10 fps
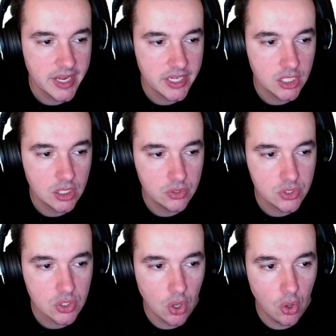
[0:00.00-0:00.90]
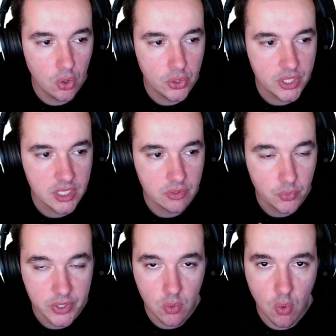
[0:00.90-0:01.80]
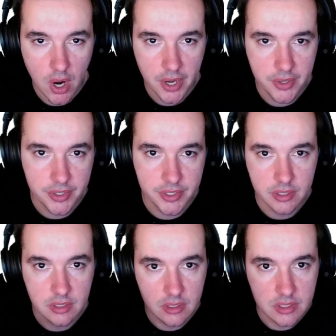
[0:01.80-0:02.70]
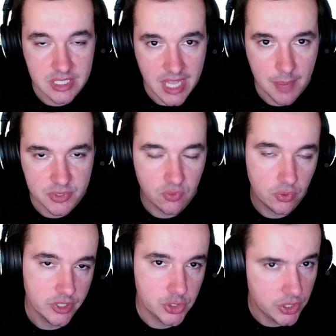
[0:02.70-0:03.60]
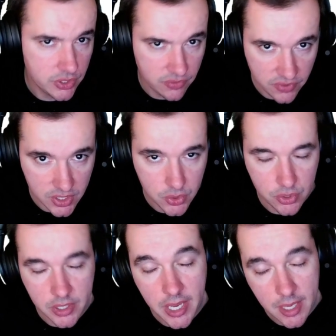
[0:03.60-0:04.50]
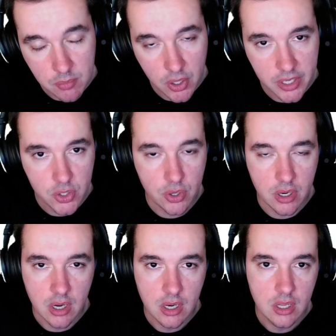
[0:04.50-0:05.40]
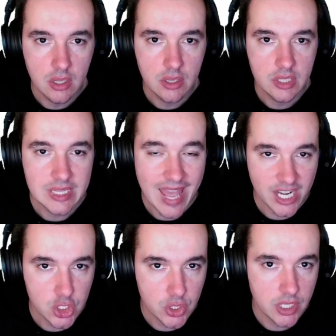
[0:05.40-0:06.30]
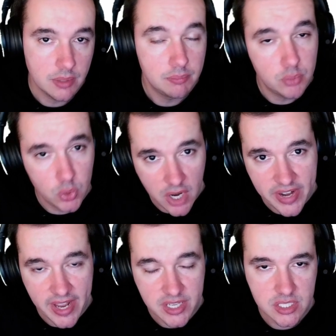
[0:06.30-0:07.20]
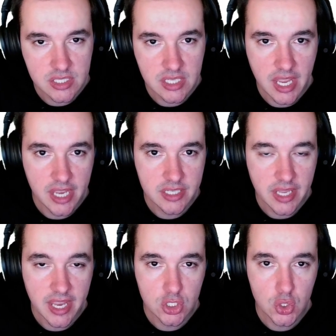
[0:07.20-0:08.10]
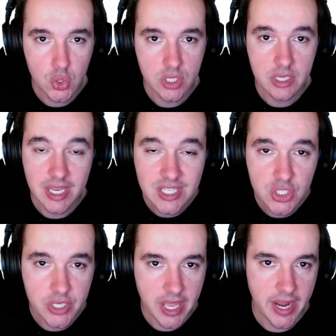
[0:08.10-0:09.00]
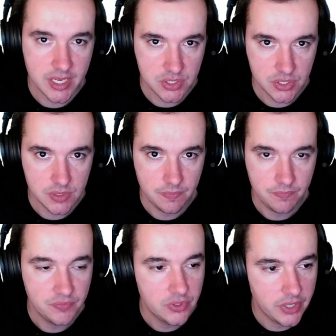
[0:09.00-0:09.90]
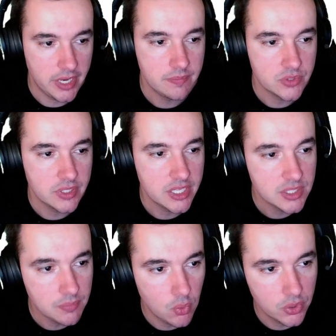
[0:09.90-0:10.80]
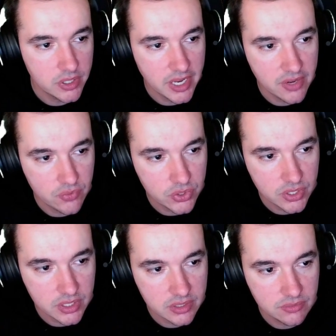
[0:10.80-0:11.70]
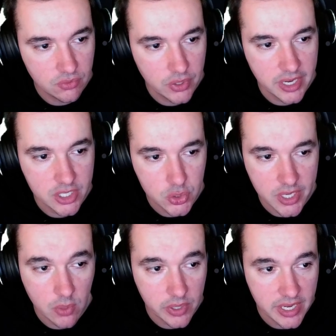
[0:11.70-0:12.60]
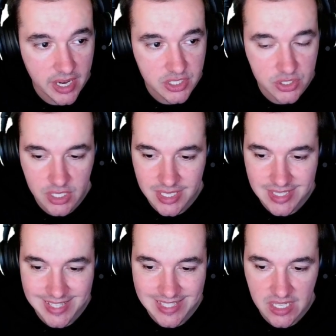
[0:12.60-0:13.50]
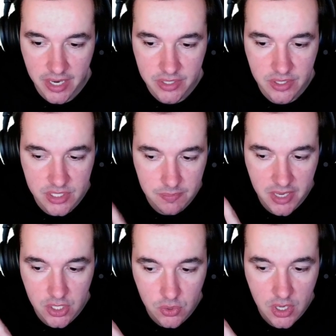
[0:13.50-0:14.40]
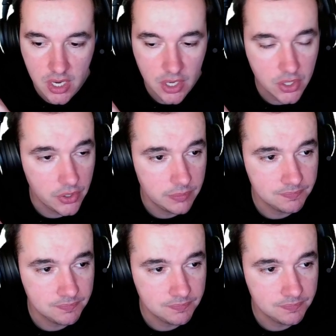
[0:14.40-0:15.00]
includes all the required steps for us to configure and monitor Entra private access and Entra internet access. Okay, so that's important. Everything for Entra network access is inside this menu here.